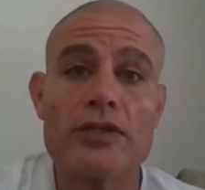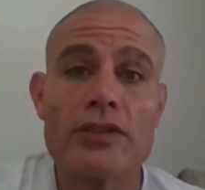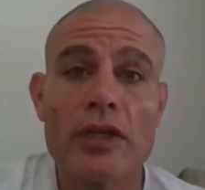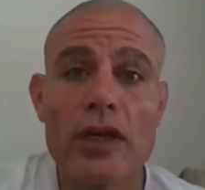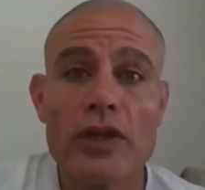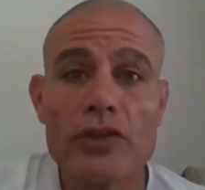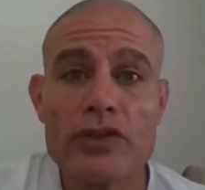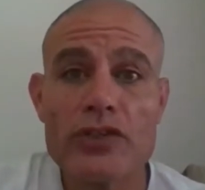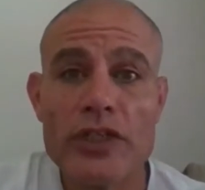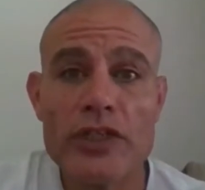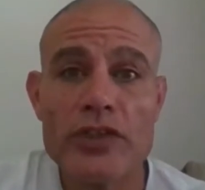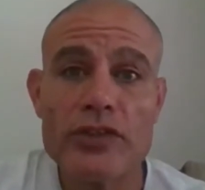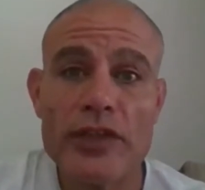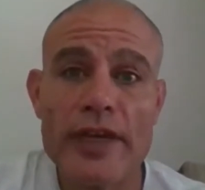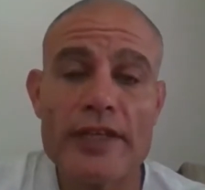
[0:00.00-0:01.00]
So you'll
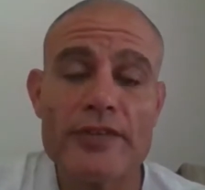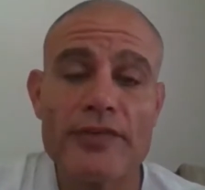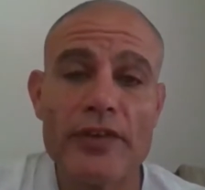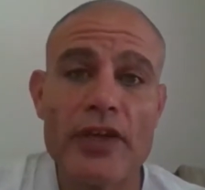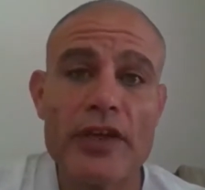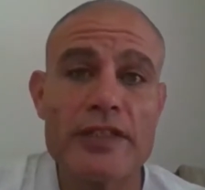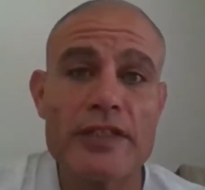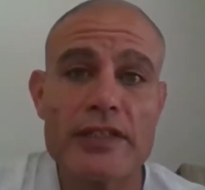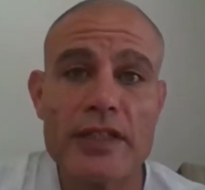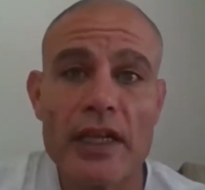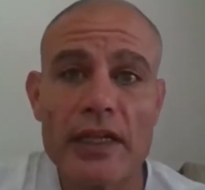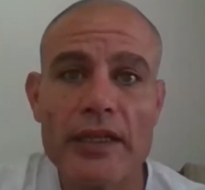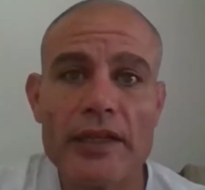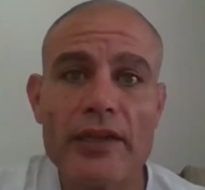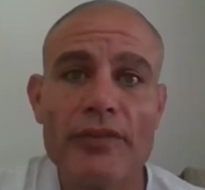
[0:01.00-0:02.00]
see today's video is a
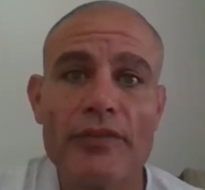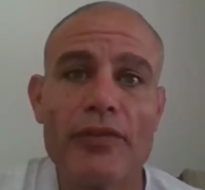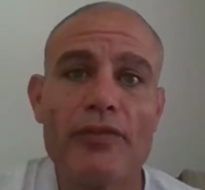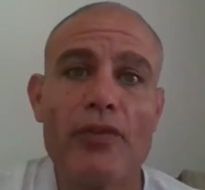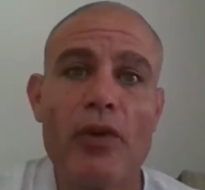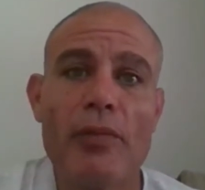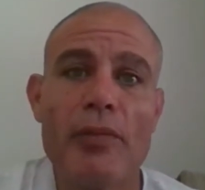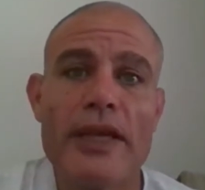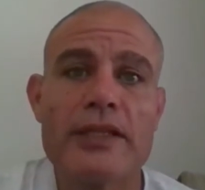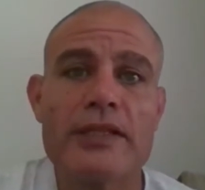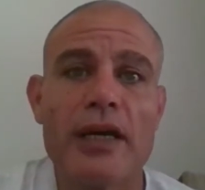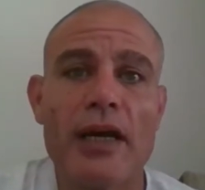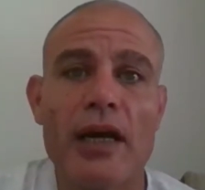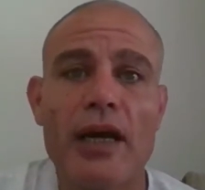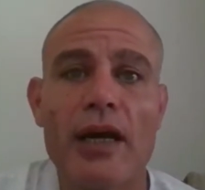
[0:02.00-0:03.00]
slightly different
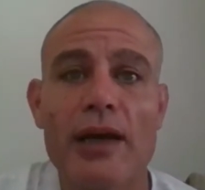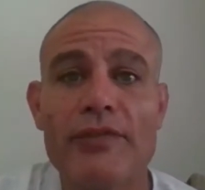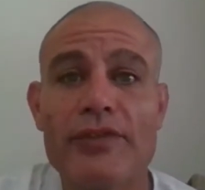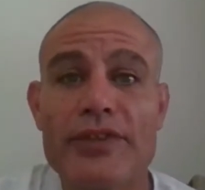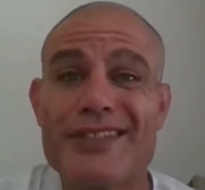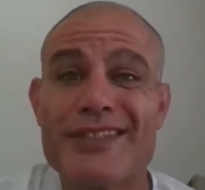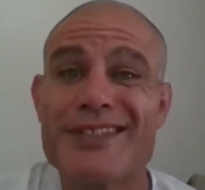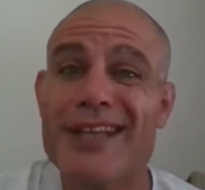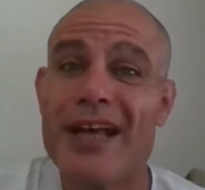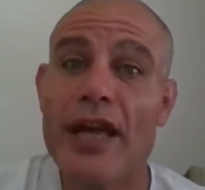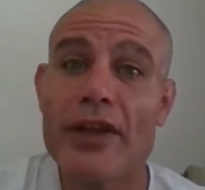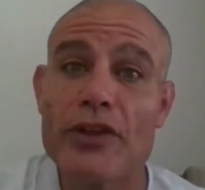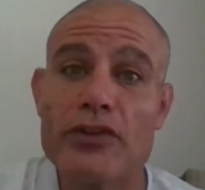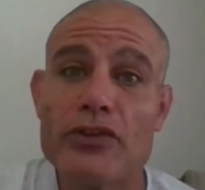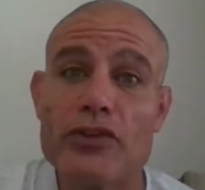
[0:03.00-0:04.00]
format. I've
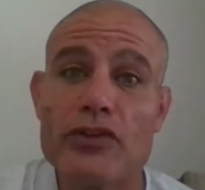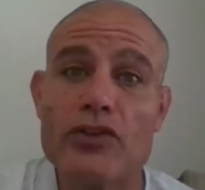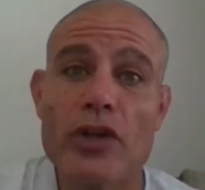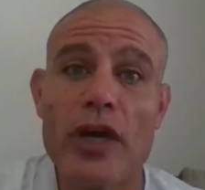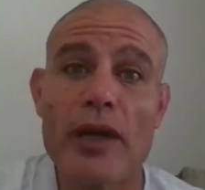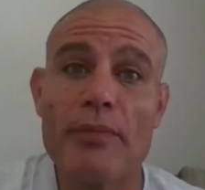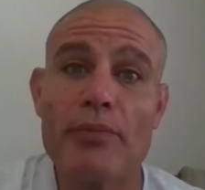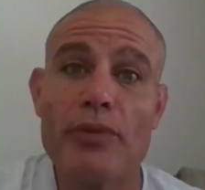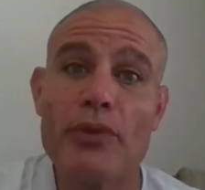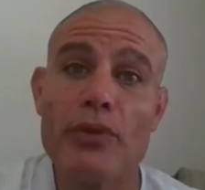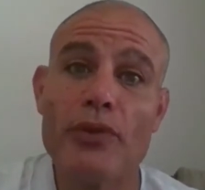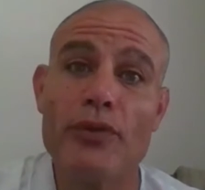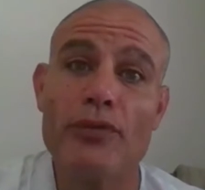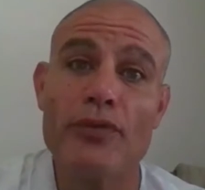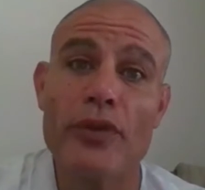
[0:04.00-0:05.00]
decided to try and
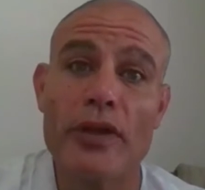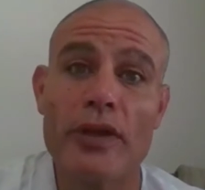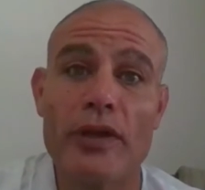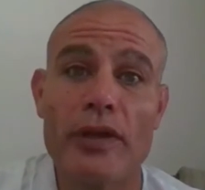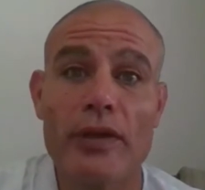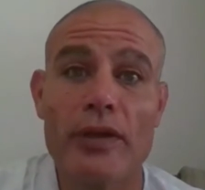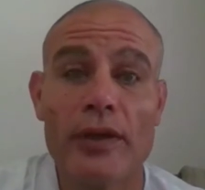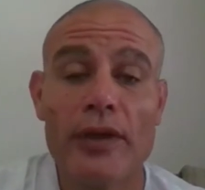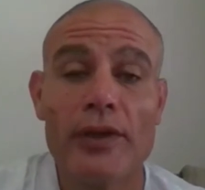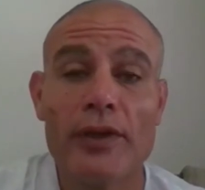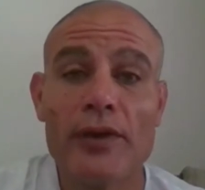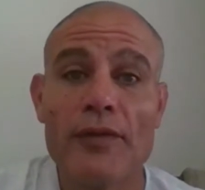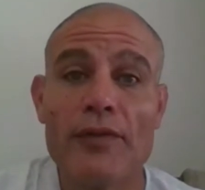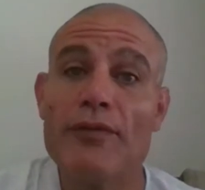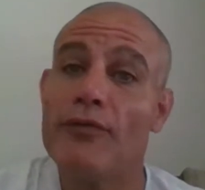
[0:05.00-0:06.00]
improve the
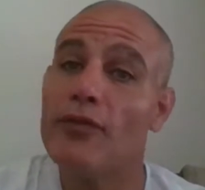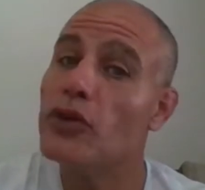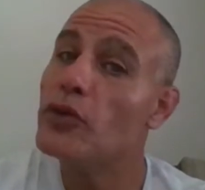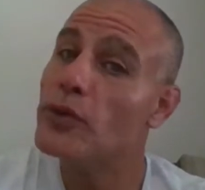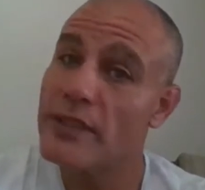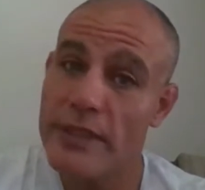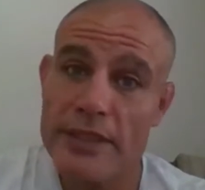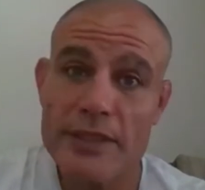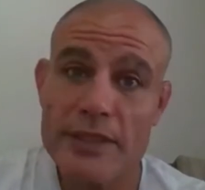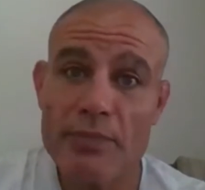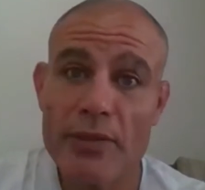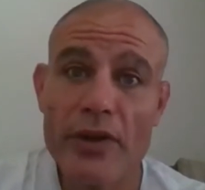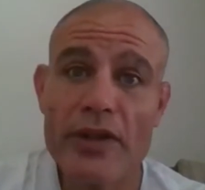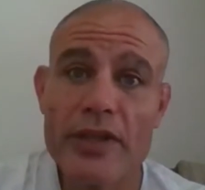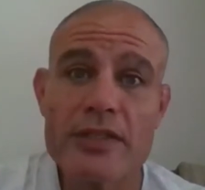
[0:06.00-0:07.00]
viewer's
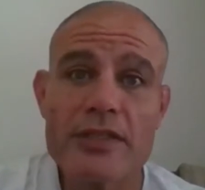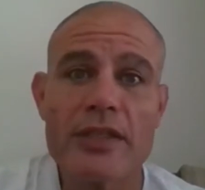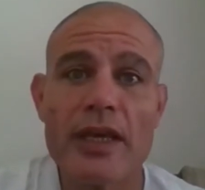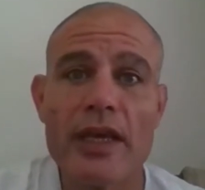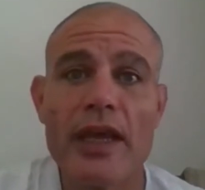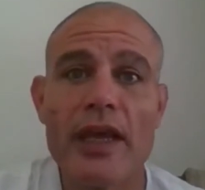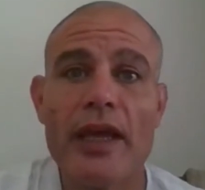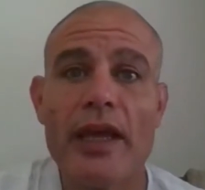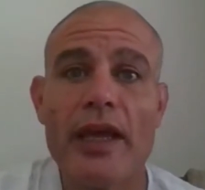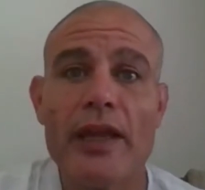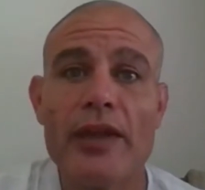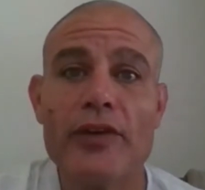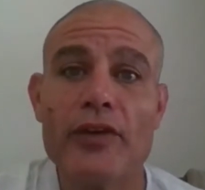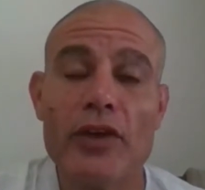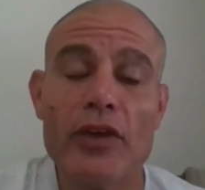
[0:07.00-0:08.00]
experience
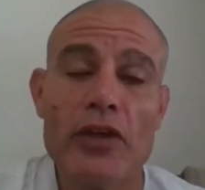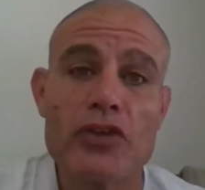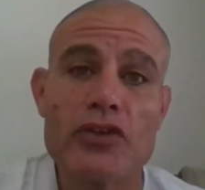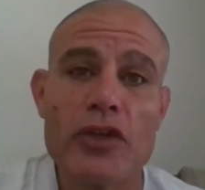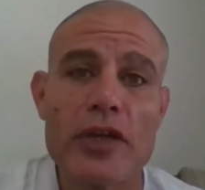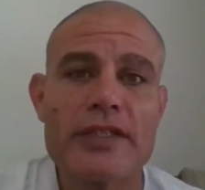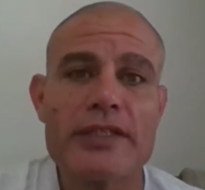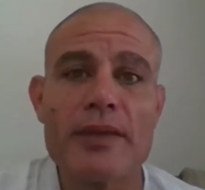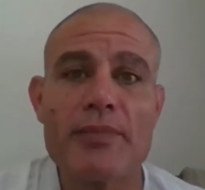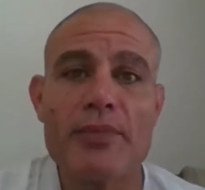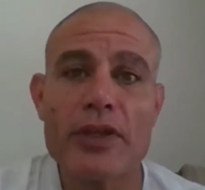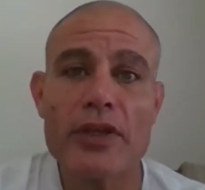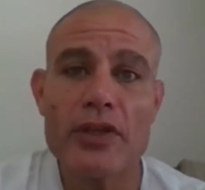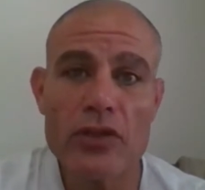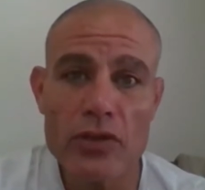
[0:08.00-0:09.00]
and try
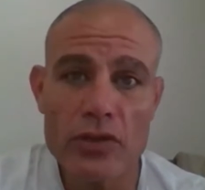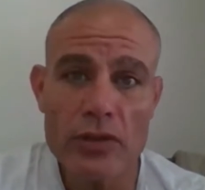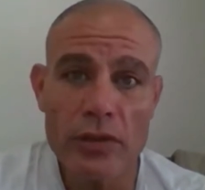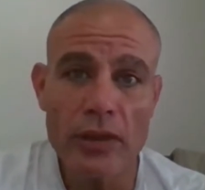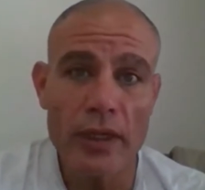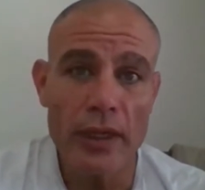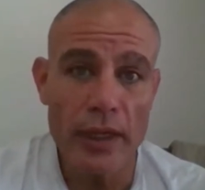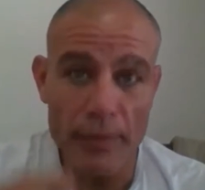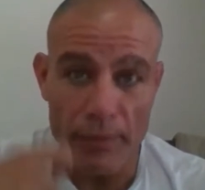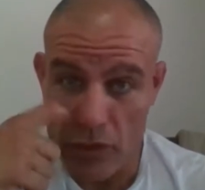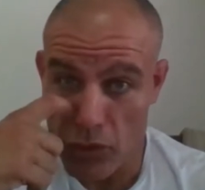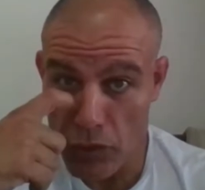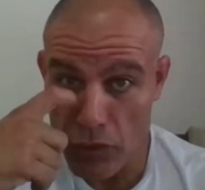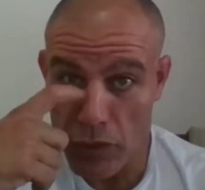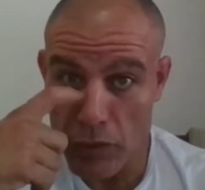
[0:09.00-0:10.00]
something new.
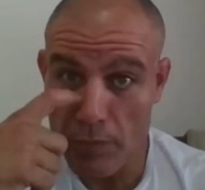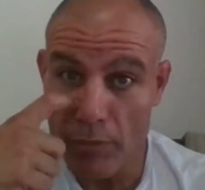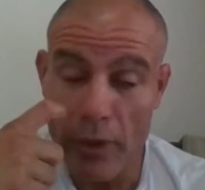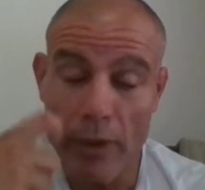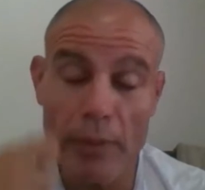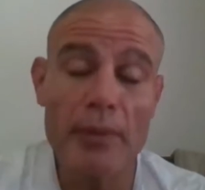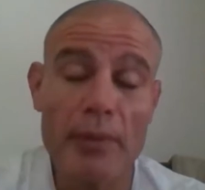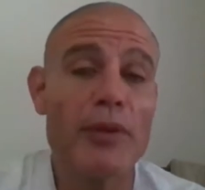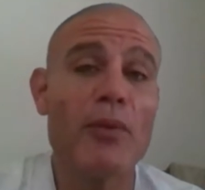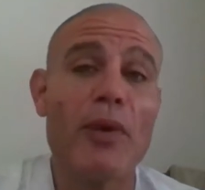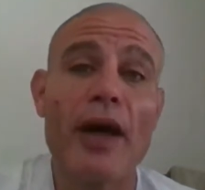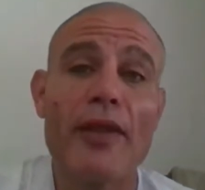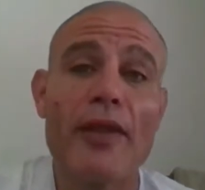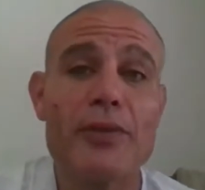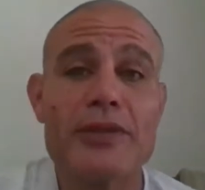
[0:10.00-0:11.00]
It's also probably
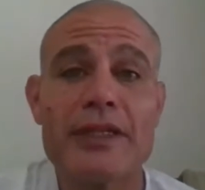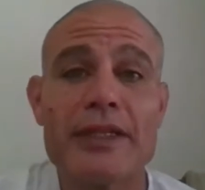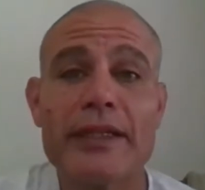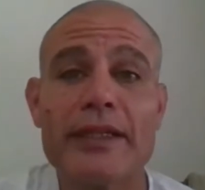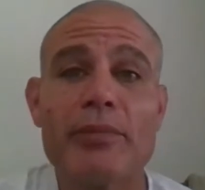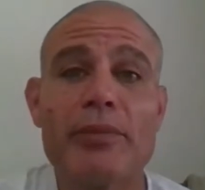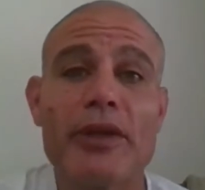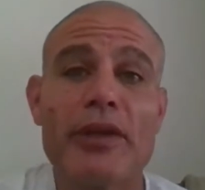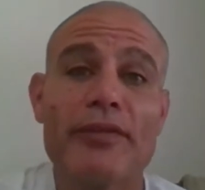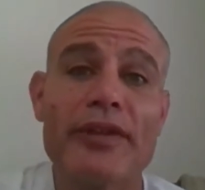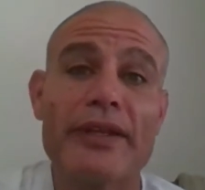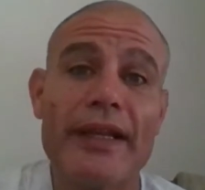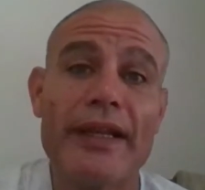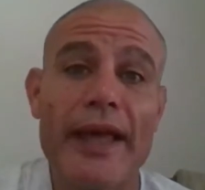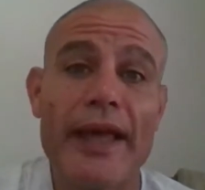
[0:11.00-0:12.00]
why there was a little bit of
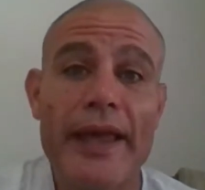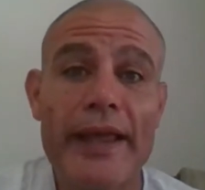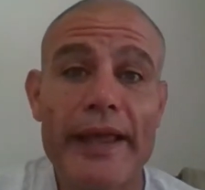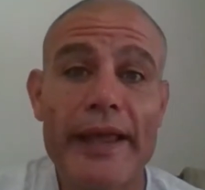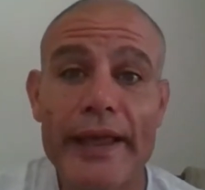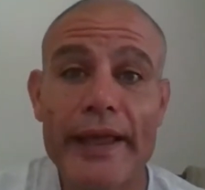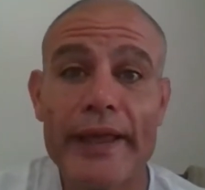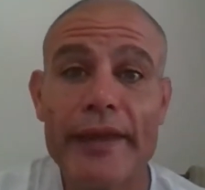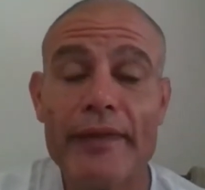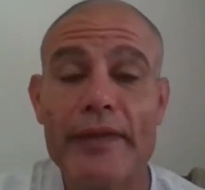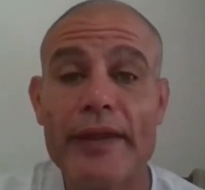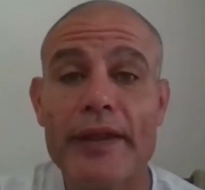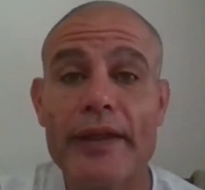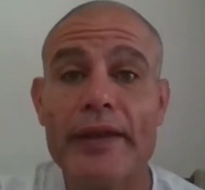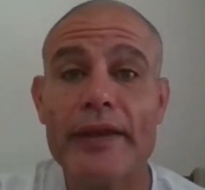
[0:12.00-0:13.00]
a delay
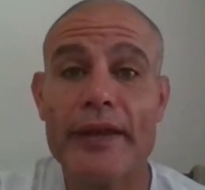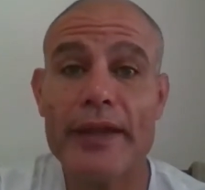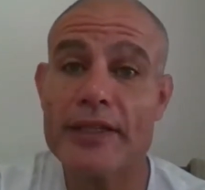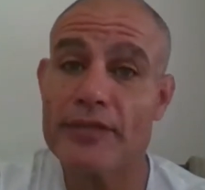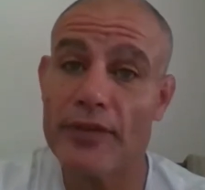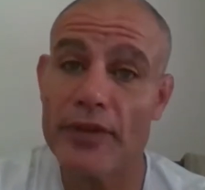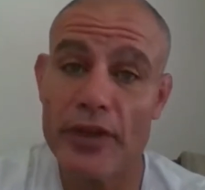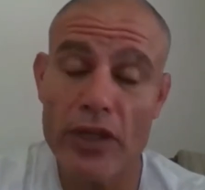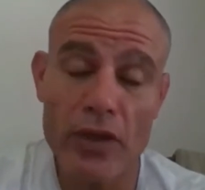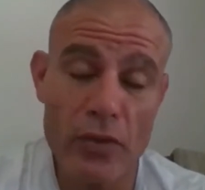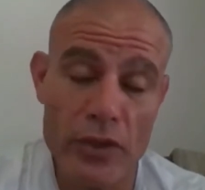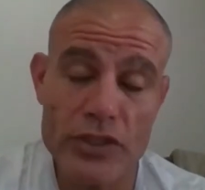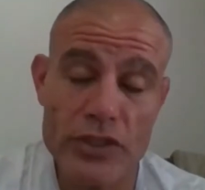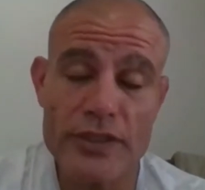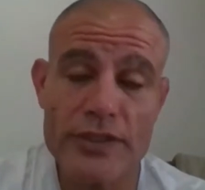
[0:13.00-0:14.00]
in the next
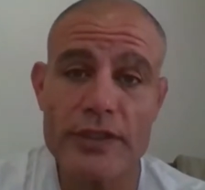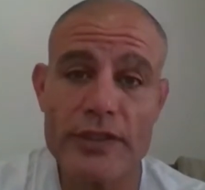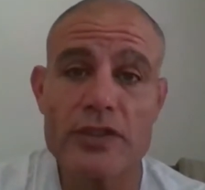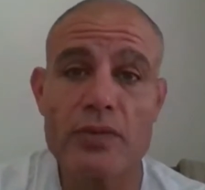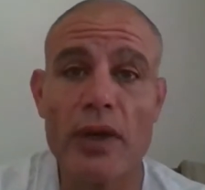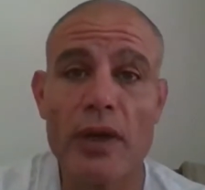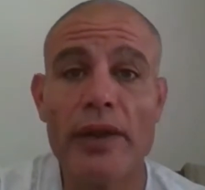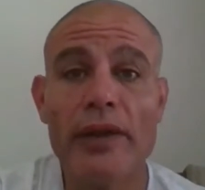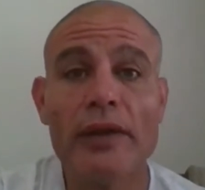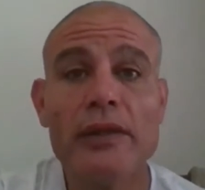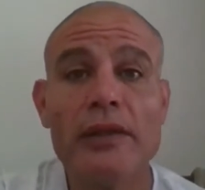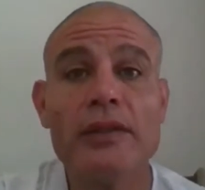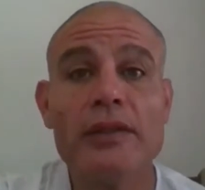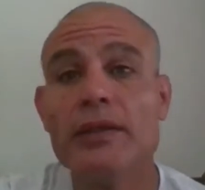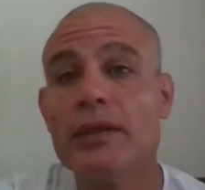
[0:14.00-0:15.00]
video, which is this one.
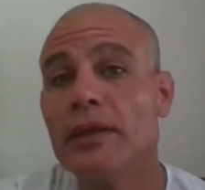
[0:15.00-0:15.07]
